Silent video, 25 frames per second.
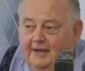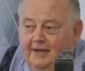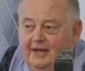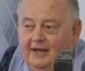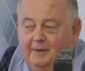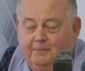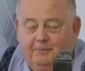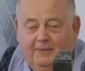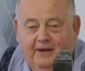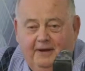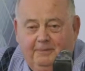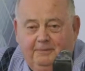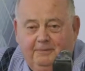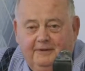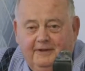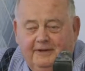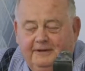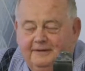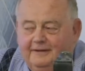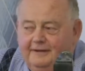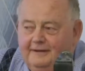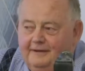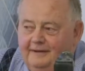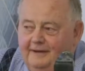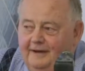
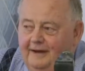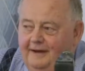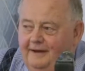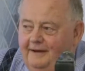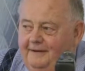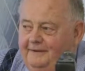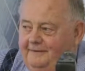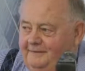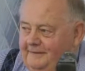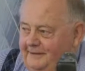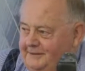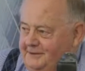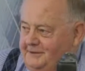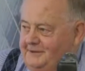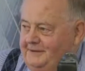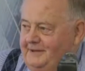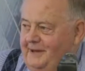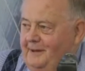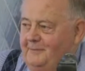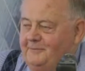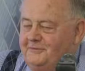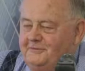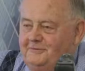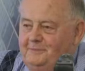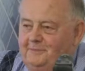That
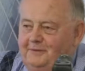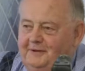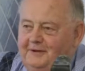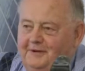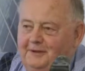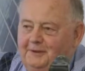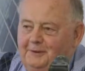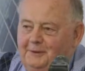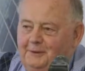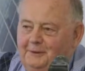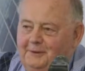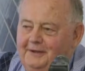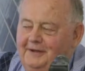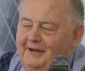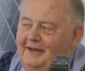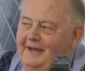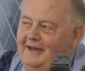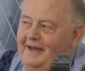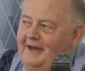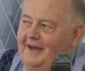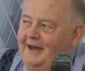comes from being a lawyer.